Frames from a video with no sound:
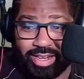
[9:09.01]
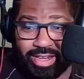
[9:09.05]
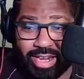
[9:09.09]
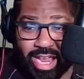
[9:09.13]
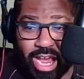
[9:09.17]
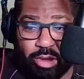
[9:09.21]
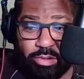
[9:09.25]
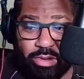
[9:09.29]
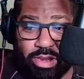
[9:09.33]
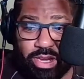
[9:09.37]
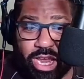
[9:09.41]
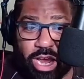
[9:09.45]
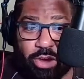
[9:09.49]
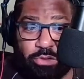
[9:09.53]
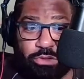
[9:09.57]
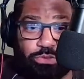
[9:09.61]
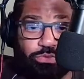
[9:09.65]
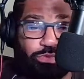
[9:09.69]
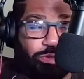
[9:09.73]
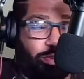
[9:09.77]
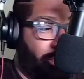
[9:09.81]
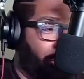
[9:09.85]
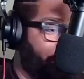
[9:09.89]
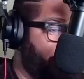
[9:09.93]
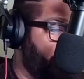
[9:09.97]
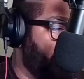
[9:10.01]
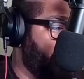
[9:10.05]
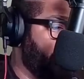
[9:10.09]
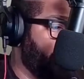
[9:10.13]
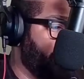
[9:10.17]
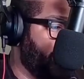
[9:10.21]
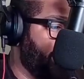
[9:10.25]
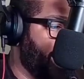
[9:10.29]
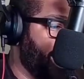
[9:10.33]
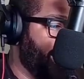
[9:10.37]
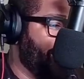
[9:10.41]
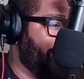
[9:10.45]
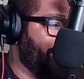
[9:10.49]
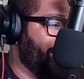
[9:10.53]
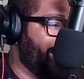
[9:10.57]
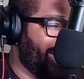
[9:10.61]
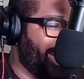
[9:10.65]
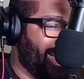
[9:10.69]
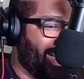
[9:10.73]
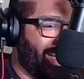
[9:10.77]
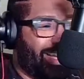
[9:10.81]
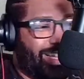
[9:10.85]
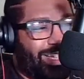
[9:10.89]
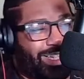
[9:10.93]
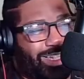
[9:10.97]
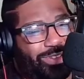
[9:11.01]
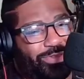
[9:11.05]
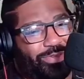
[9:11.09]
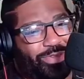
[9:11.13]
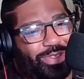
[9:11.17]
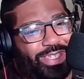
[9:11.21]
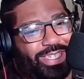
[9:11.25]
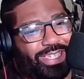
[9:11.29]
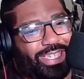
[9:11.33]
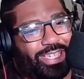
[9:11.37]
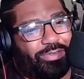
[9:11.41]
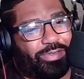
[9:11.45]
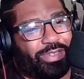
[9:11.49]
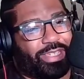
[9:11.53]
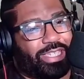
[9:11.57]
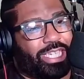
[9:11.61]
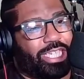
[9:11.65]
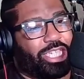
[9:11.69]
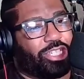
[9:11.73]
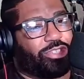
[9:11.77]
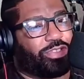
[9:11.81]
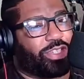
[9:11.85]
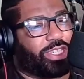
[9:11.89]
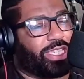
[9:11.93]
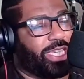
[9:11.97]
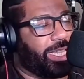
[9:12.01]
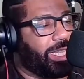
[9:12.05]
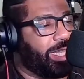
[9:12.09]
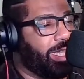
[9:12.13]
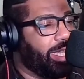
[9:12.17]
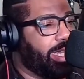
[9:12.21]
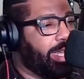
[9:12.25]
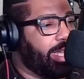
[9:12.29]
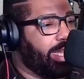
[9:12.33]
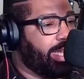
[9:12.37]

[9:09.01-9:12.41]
That was brutal. It was interesting.